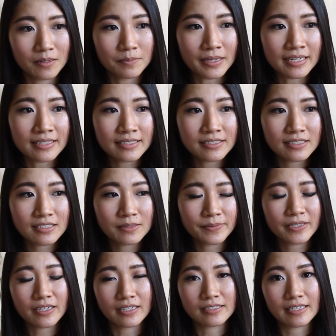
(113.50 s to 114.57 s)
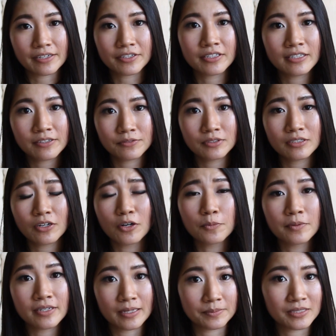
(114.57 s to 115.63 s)
mainly just because I couldn't really
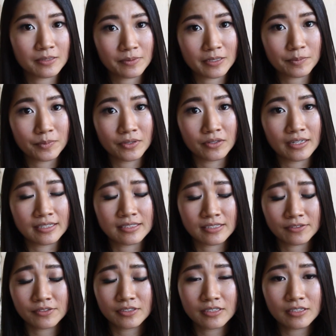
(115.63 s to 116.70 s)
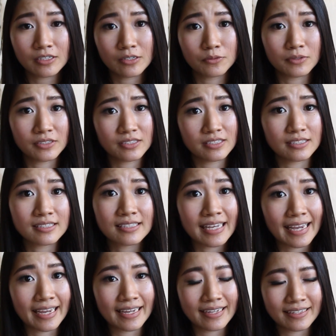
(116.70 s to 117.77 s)
open up to people. I didn't really know what to
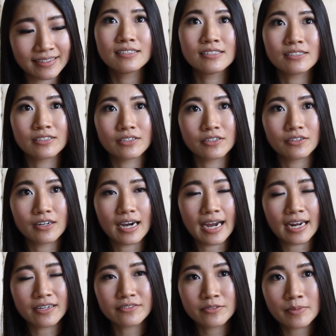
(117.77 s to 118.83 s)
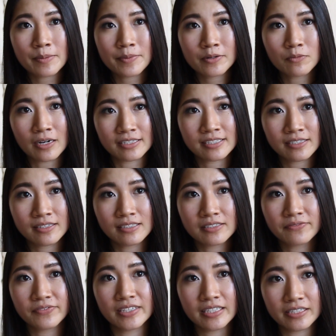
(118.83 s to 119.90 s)
say. So I remember watching
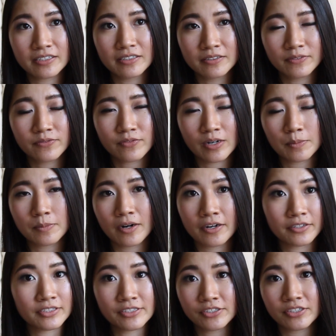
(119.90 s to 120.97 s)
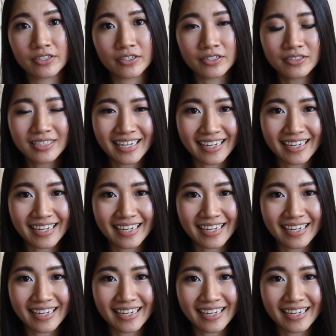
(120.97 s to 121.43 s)
this video from Arden Cho,